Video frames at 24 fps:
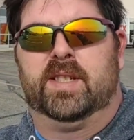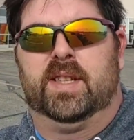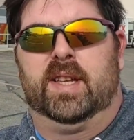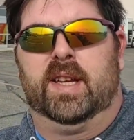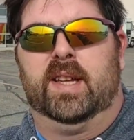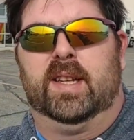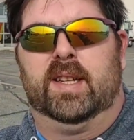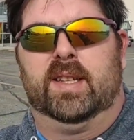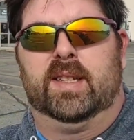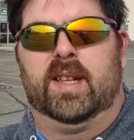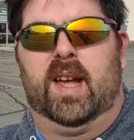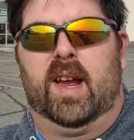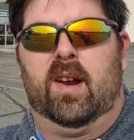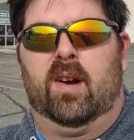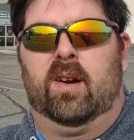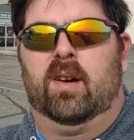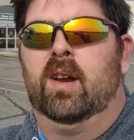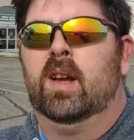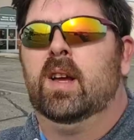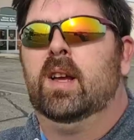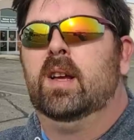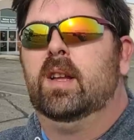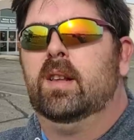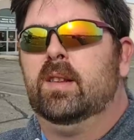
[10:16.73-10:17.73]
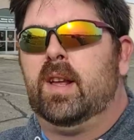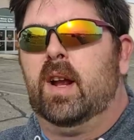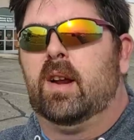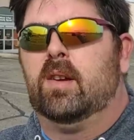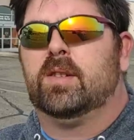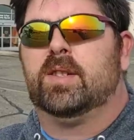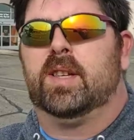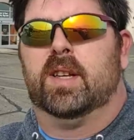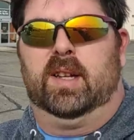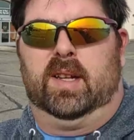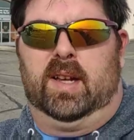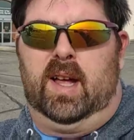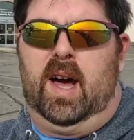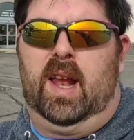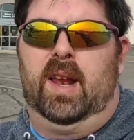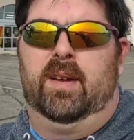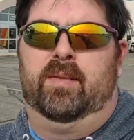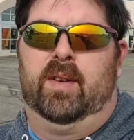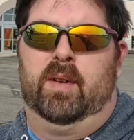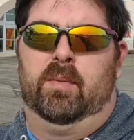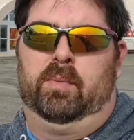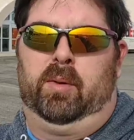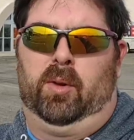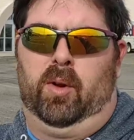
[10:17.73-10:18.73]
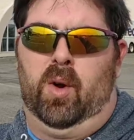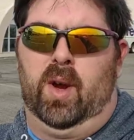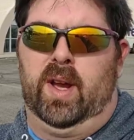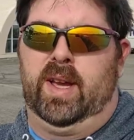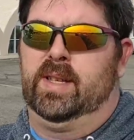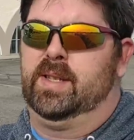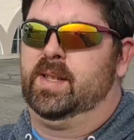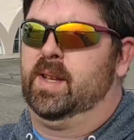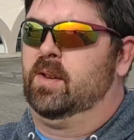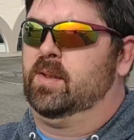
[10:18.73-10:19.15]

seeing in there, there's a lot of employees.